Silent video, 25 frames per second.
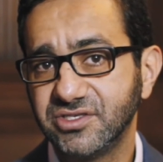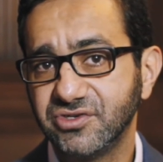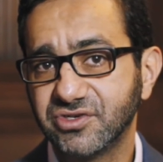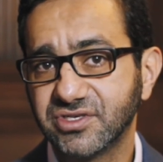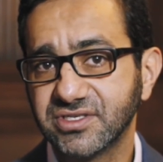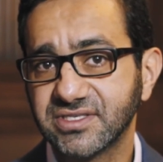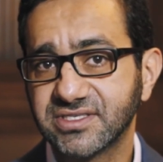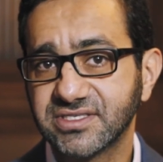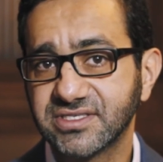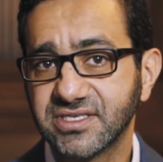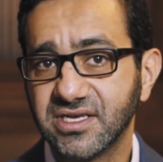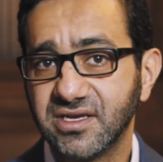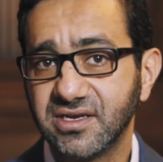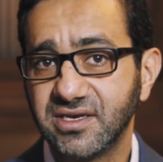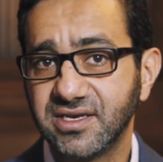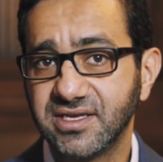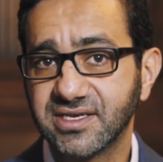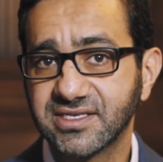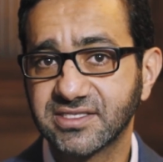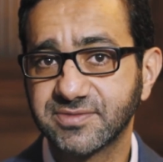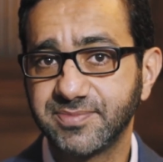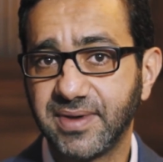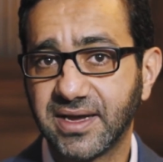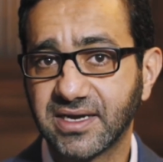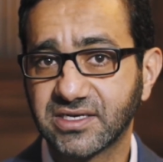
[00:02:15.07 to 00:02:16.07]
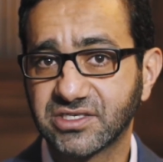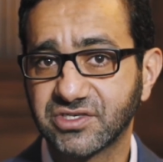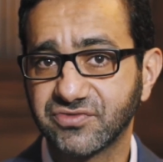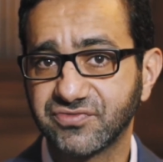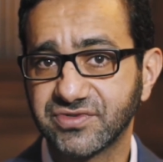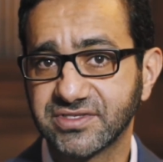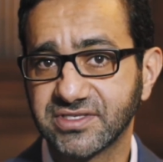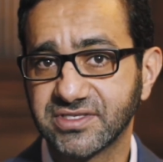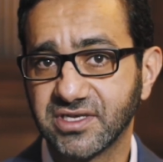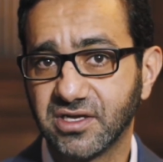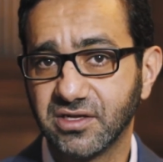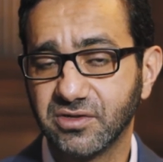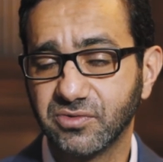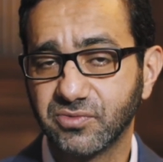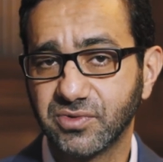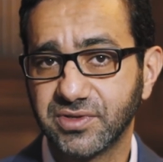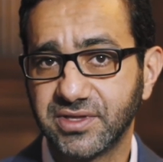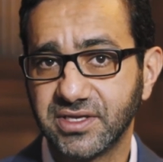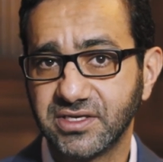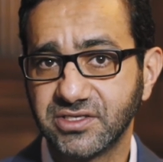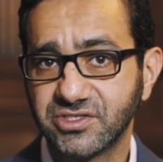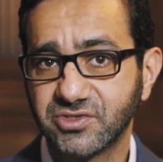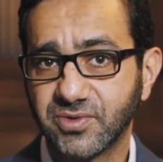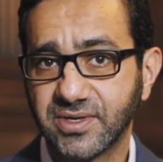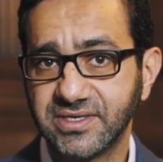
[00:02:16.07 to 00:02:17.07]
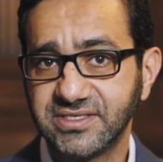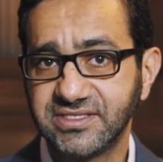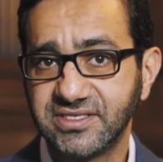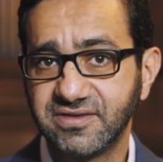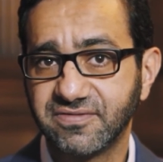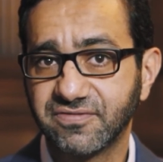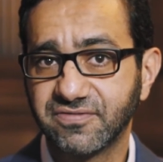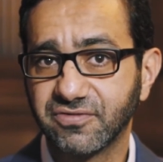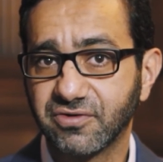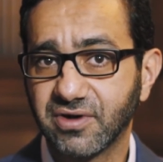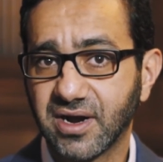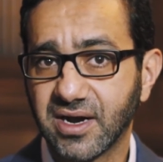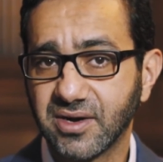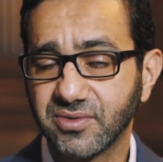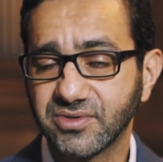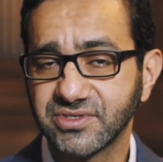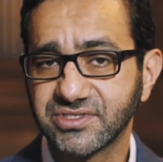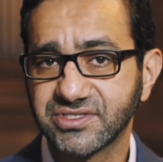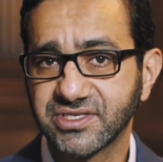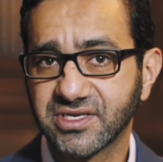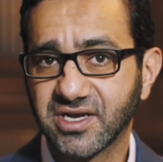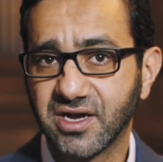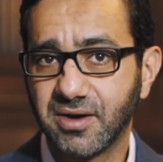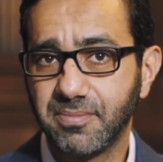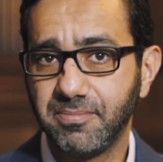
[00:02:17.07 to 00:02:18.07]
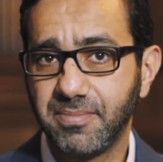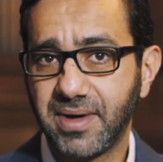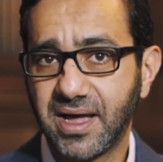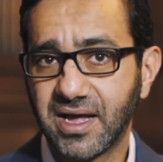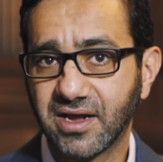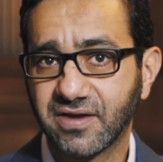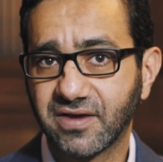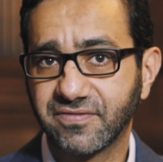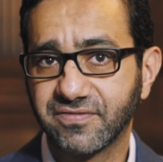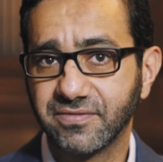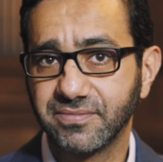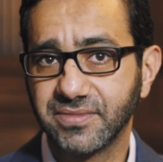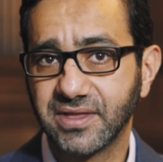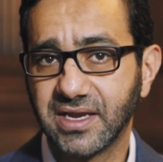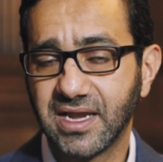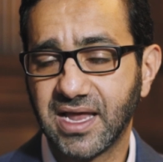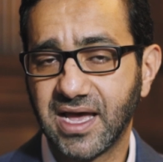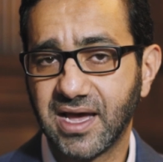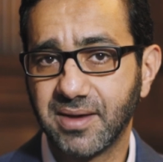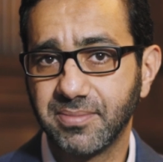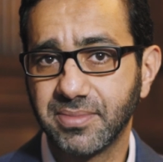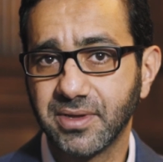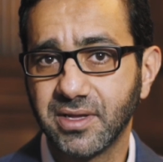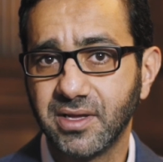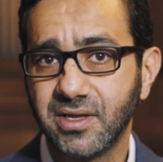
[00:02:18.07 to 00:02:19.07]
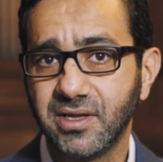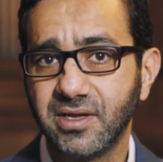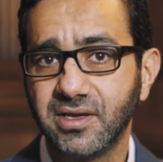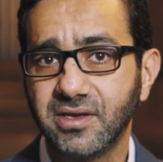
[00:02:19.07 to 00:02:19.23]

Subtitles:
you can certainly expect a result within 24 hours to come back from the lab.